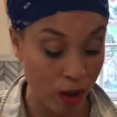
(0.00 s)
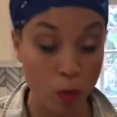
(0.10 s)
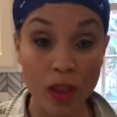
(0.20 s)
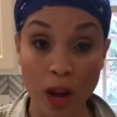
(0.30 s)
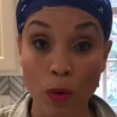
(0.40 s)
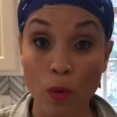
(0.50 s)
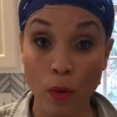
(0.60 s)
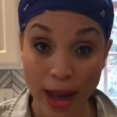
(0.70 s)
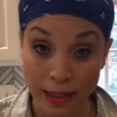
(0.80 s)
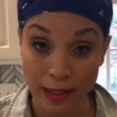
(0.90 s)
when they were
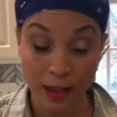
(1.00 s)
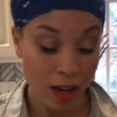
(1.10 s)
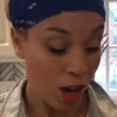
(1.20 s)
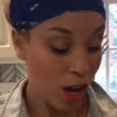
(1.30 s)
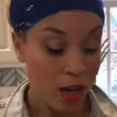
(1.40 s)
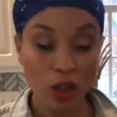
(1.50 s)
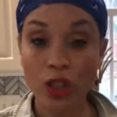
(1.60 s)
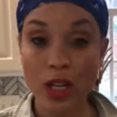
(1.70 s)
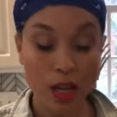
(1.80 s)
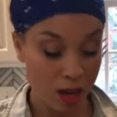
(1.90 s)
wet.
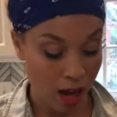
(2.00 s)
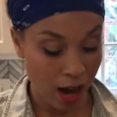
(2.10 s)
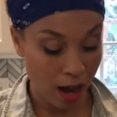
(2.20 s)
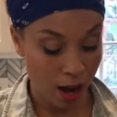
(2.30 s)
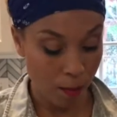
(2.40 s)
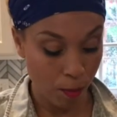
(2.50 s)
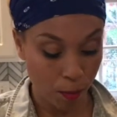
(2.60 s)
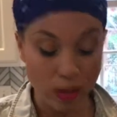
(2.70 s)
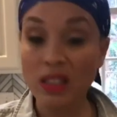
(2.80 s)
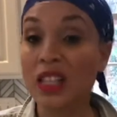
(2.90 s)
She
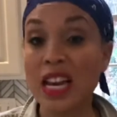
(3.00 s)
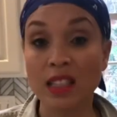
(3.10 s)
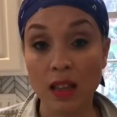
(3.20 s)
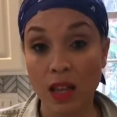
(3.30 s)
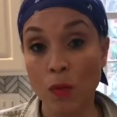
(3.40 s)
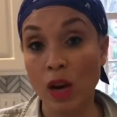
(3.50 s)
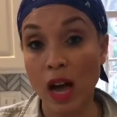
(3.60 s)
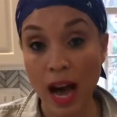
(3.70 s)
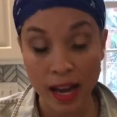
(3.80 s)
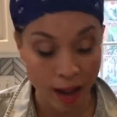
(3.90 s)
seasoned them with
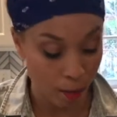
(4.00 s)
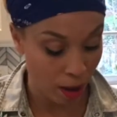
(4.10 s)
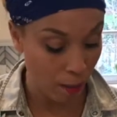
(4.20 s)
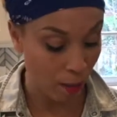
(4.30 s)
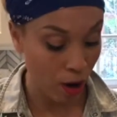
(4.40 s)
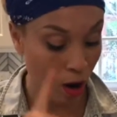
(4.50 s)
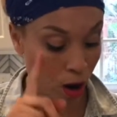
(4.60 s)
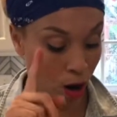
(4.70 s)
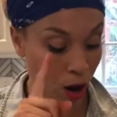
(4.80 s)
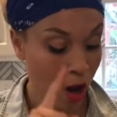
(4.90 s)
cayenne
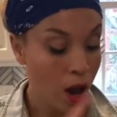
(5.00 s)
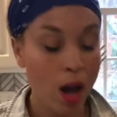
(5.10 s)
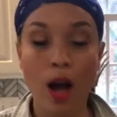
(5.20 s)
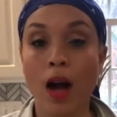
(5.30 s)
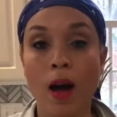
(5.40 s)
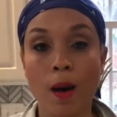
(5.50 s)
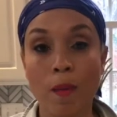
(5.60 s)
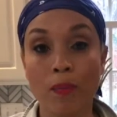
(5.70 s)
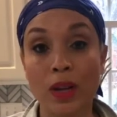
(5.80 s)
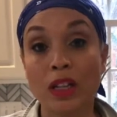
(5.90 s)
pepper,
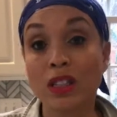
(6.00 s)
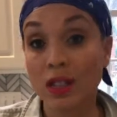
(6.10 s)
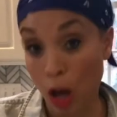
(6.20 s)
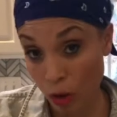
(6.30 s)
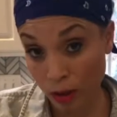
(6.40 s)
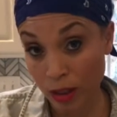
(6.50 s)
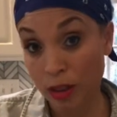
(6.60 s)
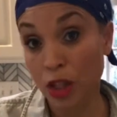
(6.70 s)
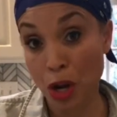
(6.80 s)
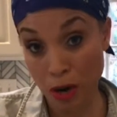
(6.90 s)

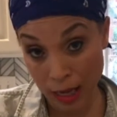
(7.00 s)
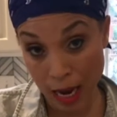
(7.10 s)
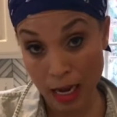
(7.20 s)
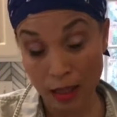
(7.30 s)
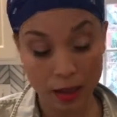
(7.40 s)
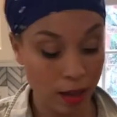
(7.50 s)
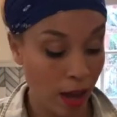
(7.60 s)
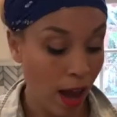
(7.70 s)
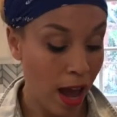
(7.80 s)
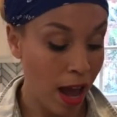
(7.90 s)
salt to your taste,
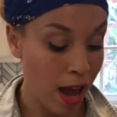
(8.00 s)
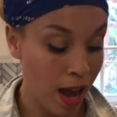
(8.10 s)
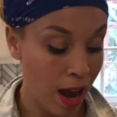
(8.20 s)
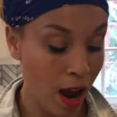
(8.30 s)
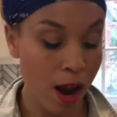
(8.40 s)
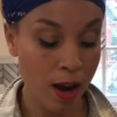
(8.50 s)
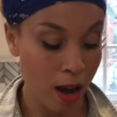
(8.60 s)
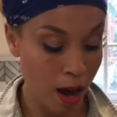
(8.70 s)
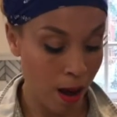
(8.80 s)
and